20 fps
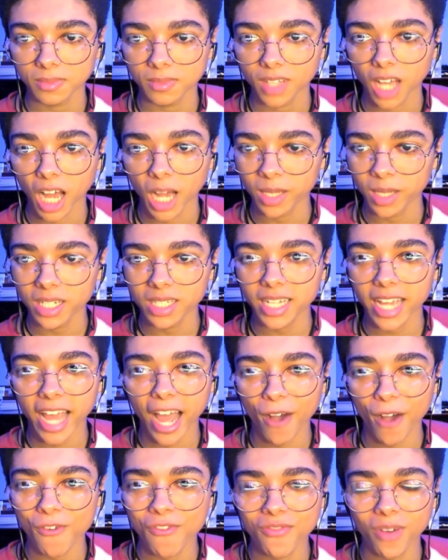I'm gonna say
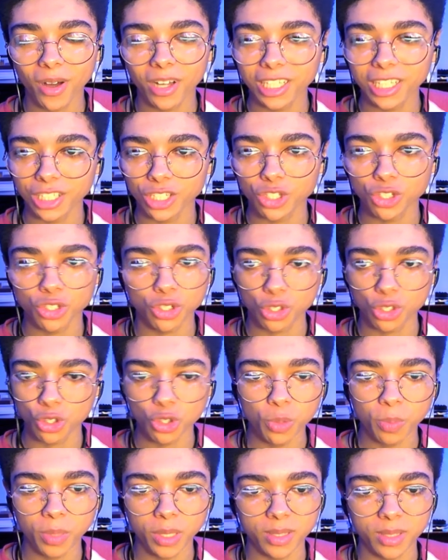how fucking
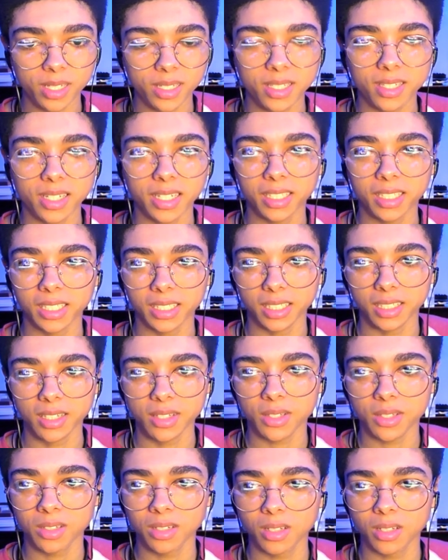stupid this thinking is.